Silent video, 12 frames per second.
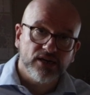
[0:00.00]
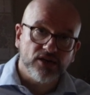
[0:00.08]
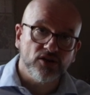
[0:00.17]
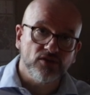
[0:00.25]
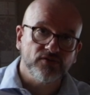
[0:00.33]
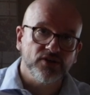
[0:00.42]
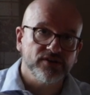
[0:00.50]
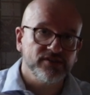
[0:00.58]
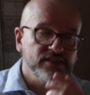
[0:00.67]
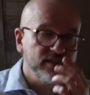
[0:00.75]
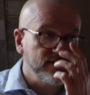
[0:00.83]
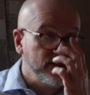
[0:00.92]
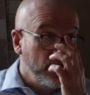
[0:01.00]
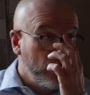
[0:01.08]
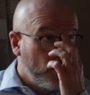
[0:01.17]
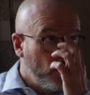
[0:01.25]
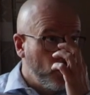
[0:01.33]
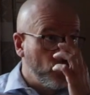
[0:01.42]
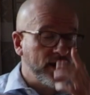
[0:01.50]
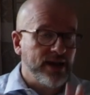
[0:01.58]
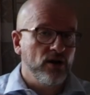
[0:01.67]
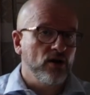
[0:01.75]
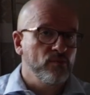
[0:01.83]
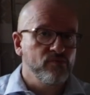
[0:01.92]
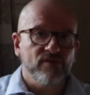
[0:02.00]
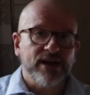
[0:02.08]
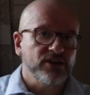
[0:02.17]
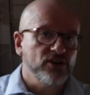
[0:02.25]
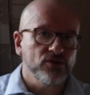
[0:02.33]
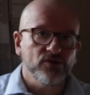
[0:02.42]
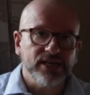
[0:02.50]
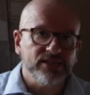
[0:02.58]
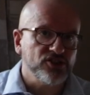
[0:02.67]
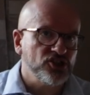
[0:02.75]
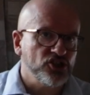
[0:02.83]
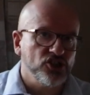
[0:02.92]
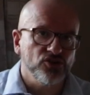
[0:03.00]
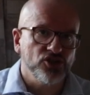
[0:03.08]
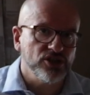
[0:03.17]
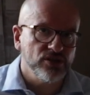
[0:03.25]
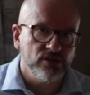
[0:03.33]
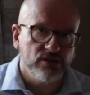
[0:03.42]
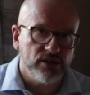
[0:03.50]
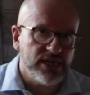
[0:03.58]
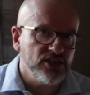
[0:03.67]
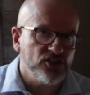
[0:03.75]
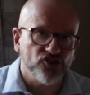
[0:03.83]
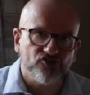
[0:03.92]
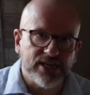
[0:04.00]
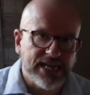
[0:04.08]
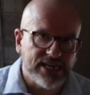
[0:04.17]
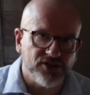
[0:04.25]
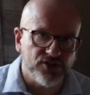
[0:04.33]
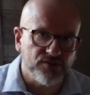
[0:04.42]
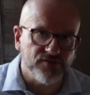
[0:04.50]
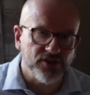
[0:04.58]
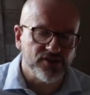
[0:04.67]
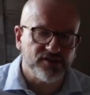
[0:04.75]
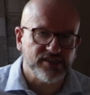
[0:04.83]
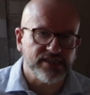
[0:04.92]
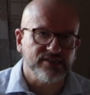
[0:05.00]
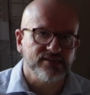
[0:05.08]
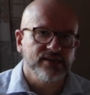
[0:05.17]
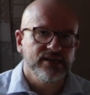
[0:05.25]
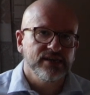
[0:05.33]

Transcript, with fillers: universities or they are brand new institution industry-led universities